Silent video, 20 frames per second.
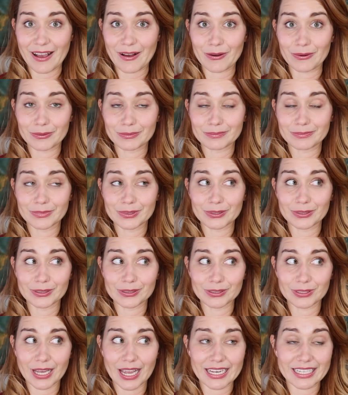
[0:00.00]
Now,
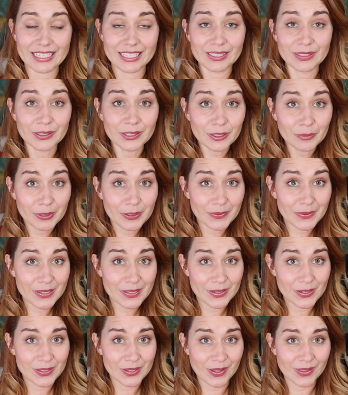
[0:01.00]
I did a little bit of
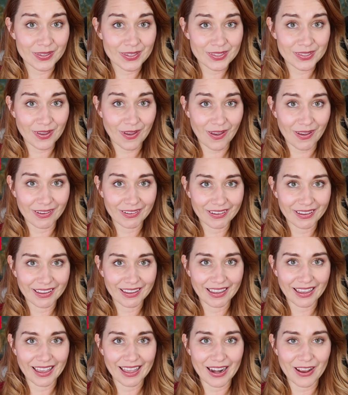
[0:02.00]
research on the song
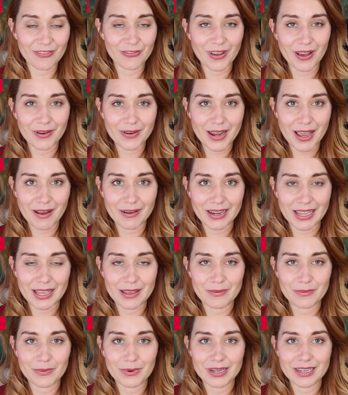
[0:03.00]
and I found
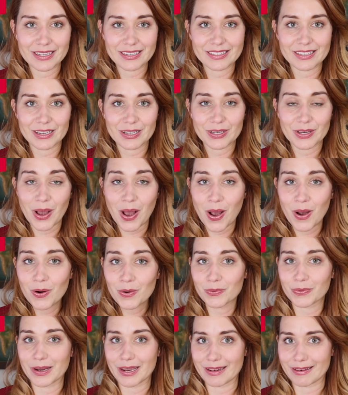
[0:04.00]
out it was
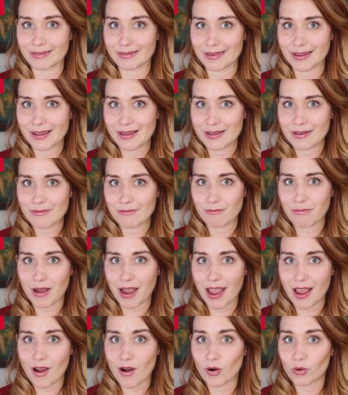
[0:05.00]
co written
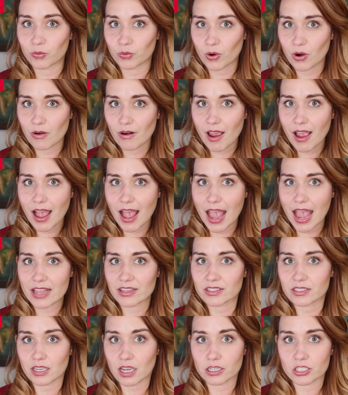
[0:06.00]
by Aurora
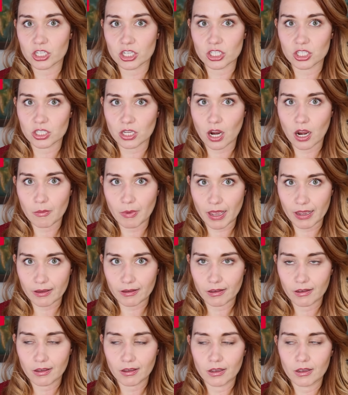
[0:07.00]
and Sacha
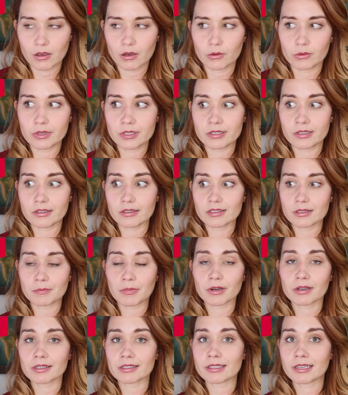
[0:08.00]
Skarbek, which is
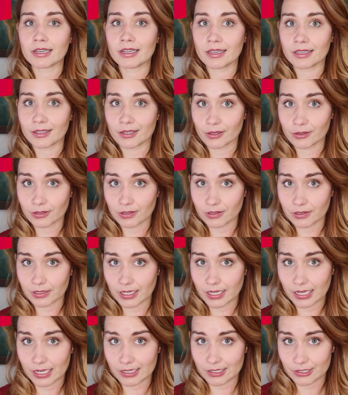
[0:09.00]

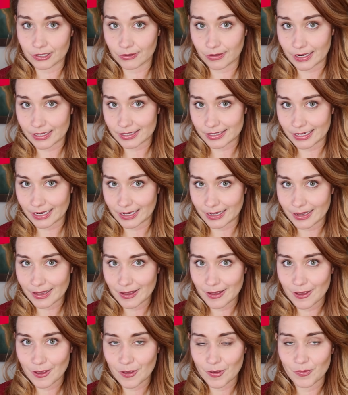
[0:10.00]
particularly
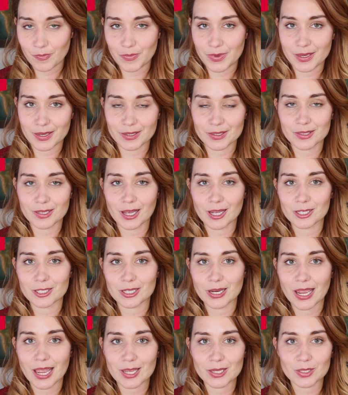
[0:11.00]
interesting because
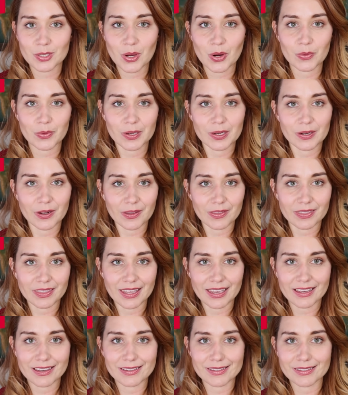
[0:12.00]
Sacha has co written on
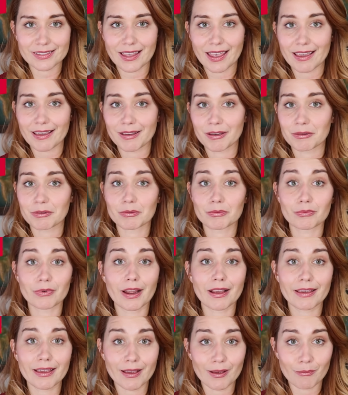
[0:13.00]
things like
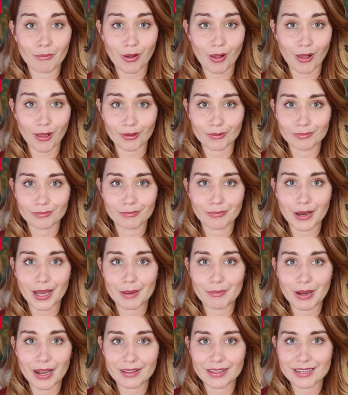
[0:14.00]
Wrecking Ball
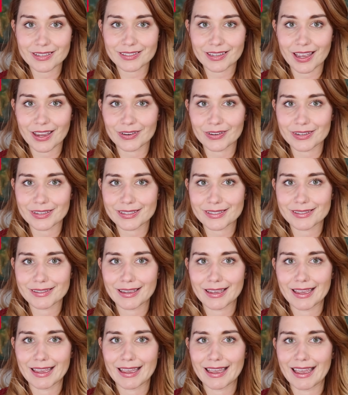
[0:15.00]
by Miley
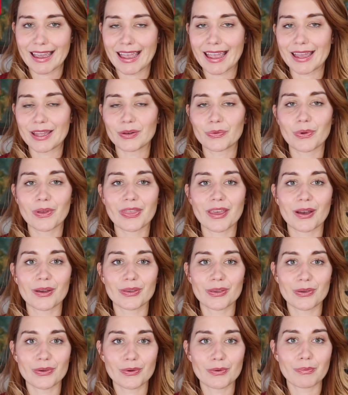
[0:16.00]
Cyrus and
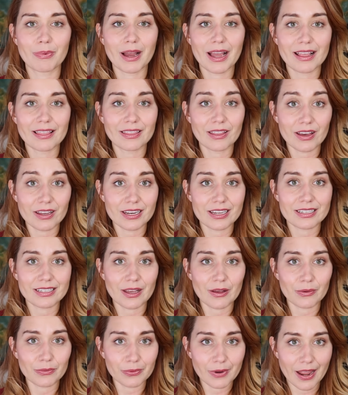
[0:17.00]
Without You by Lana
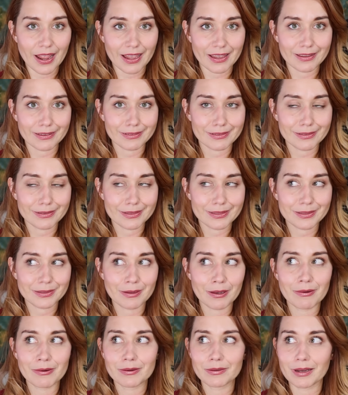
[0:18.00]
Del Rey.
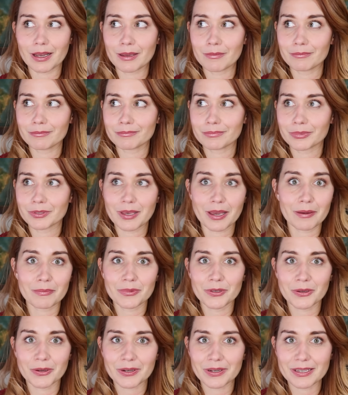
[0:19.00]
So I'm,
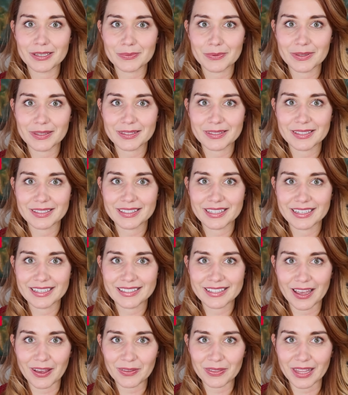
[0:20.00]
I'm curious what this is
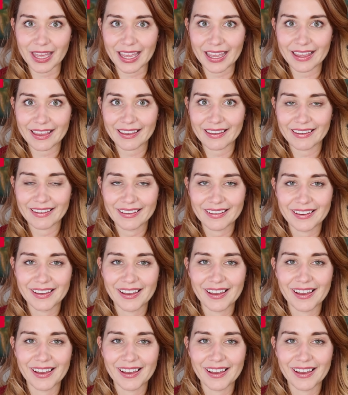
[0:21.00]
going to sound like.